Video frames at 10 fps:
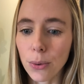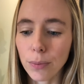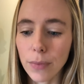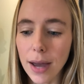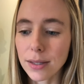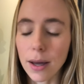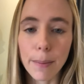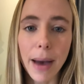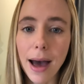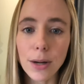has a
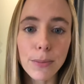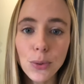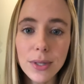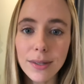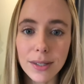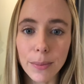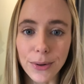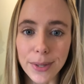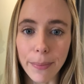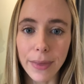bad immune system or
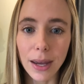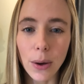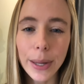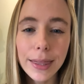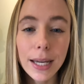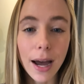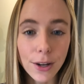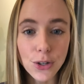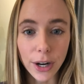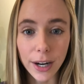something. Quite the
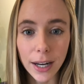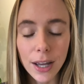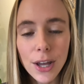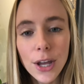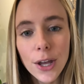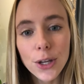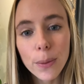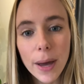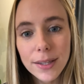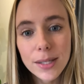contrary. Your
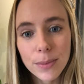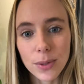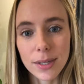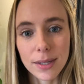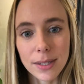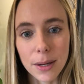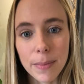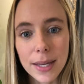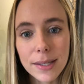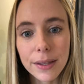pet's immune system
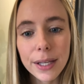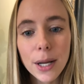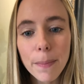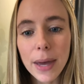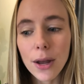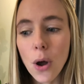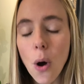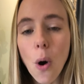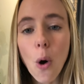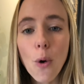is a little bit
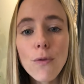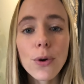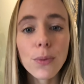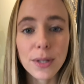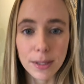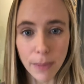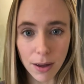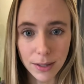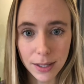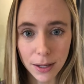
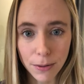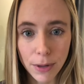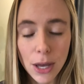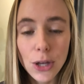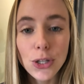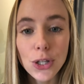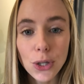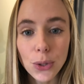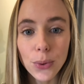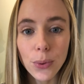over-responsive
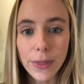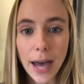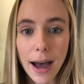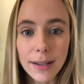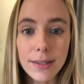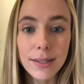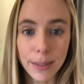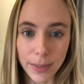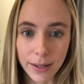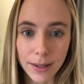to that
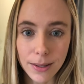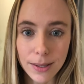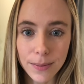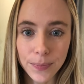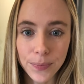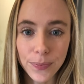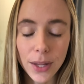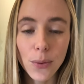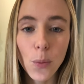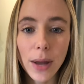stimulus.
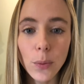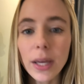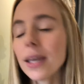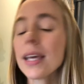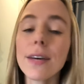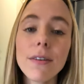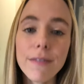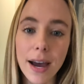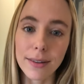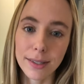When we give a
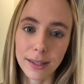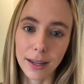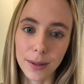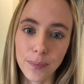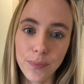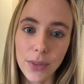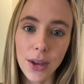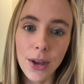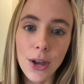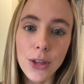vaccine, the